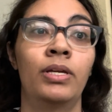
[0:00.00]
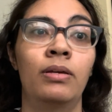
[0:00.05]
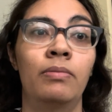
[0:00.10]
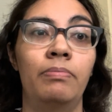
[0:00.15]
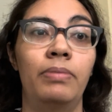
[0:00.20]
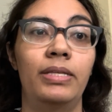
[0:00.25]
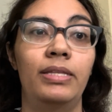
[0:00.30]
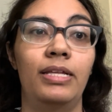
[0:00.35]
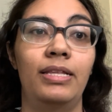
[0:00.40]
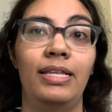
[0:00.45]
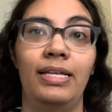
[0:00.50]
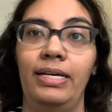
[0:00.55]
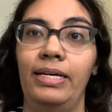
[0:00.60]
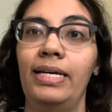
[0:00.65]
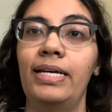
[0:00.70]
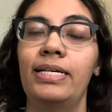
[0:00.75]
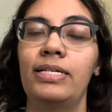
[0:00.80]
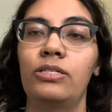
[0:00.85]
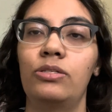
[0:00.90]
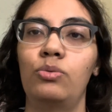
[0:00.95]
But the thing
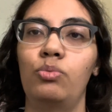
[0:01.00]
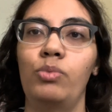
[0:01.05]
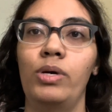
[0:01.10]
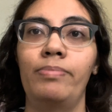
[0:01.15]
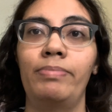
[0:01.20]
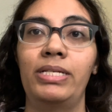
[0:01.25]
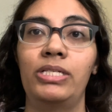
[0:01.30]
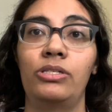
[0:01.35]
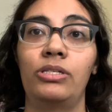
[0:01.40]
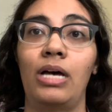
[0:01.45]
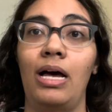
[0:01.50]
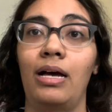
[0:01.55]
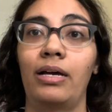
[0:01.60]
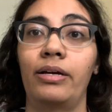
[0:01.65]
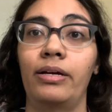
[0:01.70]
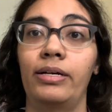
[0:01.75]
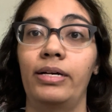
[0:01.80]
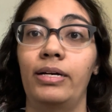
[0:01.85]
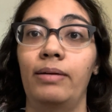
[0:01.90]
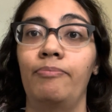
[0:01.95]
is, women's
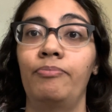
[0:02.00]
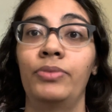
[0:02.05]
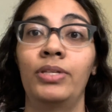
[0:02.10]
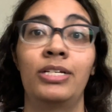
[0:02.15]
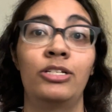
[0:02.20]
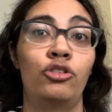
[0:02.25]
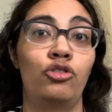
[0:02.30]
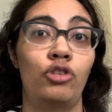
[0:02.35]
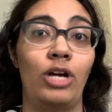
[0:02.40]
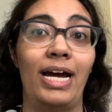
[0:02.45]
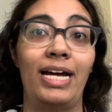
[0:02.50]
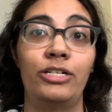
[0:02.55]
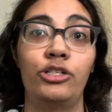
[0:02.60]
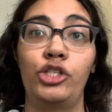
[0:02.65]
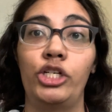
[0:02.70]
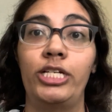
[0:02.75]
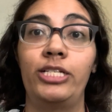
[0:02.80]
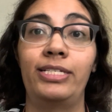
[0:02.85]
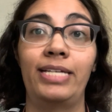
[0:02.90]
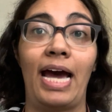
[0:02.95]
soccer
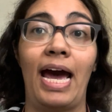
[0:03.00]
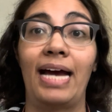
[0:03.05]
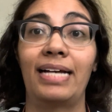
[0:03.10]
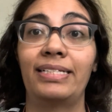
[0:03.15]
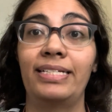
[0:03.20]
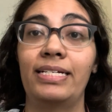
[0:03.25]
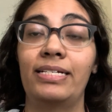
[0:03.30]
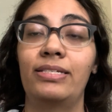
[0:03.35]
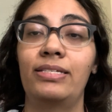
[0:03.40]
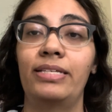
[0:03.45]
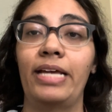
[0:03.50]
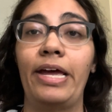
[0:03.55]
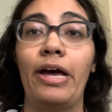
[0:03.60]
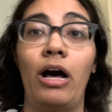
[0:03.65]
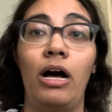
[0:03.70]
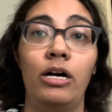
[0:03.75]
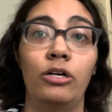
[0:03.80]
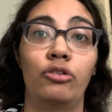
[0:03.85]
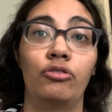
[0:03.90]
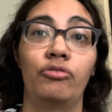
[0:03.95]
strategies, tactics, they
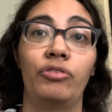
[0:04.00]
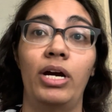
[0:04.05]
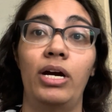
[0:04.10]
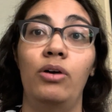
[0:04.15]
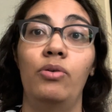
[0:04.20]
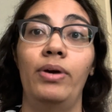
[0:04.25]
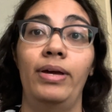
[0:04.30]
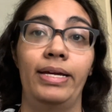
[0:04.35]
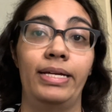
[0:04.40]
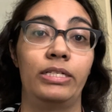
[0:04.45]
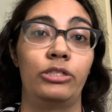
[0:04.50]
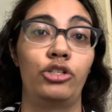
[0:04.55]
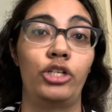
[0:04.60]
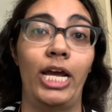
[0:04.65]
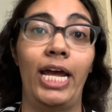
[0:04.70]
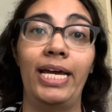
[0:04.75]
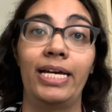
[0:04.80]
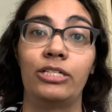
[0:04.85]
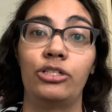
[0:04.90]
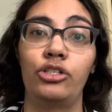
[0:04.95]
all grow and
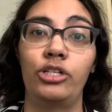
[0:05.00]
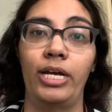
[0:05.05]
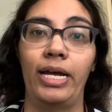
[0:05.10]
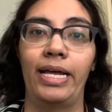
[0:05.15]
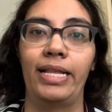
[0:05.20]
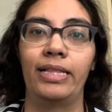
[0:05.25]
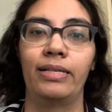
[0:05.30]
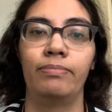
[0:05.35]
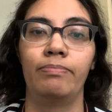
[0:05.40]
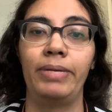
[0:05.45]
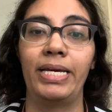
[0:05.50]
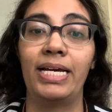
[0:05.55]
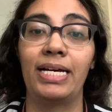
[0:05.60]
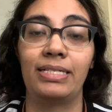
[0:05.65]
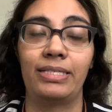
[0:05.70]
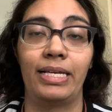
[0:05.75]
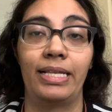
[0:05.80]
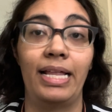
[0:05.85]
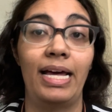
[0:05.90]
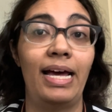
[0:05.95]
change. And because
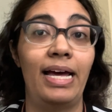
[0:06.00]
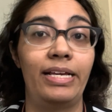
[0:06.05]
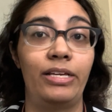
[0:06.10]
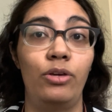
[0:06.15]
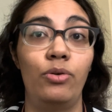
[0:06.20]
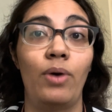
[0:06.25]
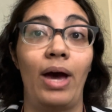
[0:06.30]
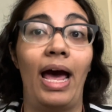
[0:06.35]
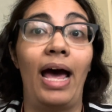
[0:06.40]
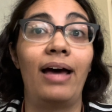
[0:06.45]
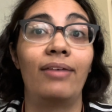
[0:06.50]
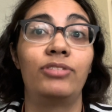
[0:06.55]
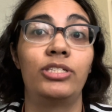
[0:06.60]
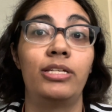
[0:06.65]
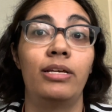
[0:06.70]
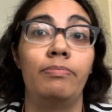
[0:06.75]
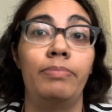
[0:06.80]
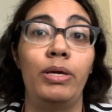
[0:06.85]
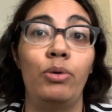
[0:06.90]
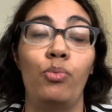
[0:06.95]
of that, you have to
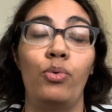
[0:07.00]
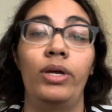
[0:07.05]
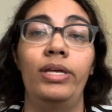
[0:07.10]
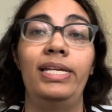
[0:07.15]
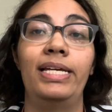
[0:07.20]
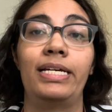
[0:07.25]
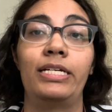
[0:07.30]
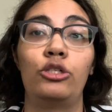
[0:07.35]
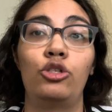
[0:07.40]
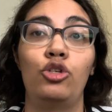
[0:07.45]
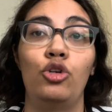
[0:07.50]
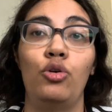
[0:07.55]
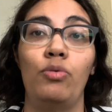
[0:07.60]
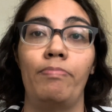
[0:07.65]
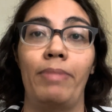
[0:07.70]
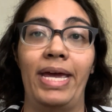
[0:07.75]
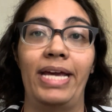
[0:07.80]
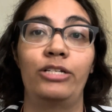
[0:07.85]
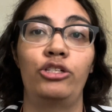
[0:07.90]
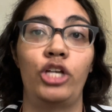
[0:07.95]
be willing to
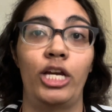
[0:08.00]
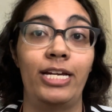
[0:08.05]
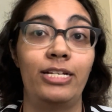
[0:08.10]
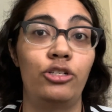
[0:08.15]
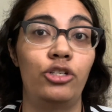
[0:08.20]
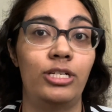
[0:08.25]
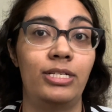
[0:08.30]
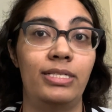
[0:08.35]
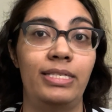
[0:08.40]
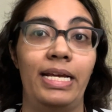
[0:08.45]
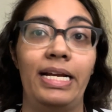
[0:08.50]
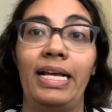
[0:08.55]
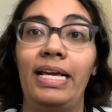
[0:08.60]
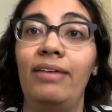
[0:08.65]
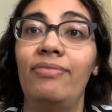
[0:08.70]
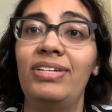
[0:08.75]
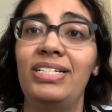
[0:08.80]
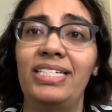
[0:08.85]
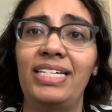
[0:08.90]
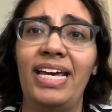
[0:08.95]
make changes and
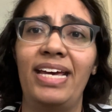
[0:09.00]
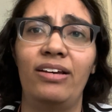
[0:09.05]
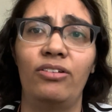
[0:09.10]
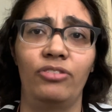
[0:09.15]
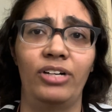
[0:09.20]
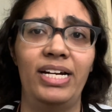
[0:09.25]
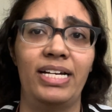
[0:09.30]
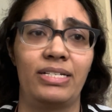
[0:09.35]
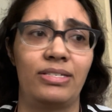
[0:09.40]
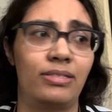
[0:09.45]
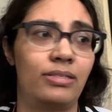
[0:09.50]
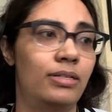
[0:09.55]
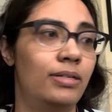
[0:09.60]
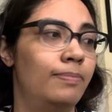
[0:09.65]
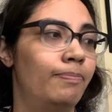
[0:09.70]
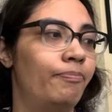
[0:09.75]
even take risk.